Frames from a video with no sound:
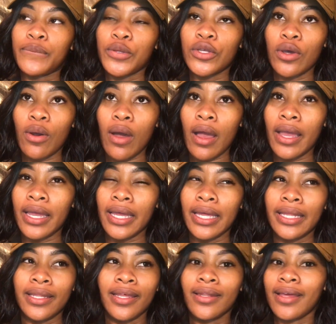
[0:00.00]
So
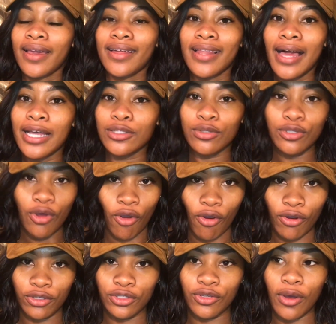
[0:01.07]
and then like class was
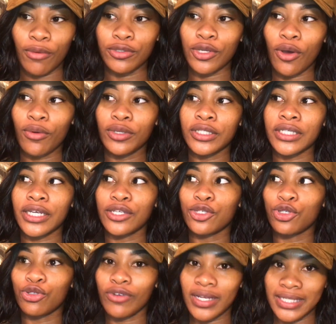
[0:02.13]
hard, so I was always like
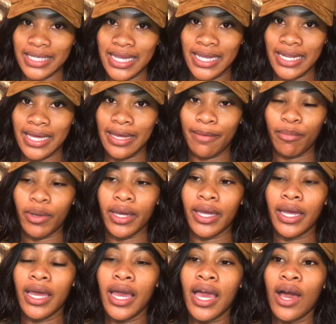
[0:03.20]
stress eating.
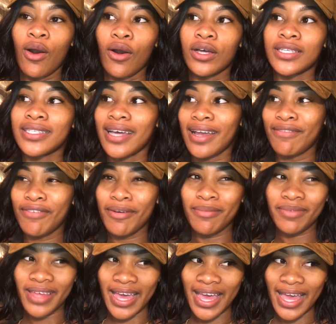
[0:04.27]
But aside
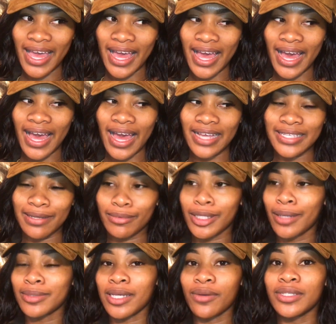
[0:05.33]
from that,
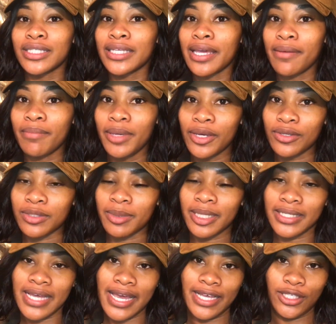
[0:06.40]
sometimes I would skip meals
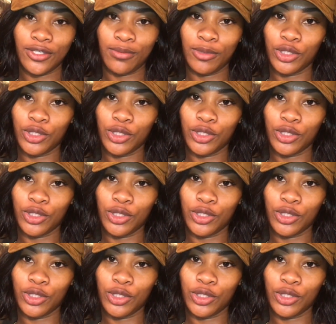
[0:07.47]
because I had so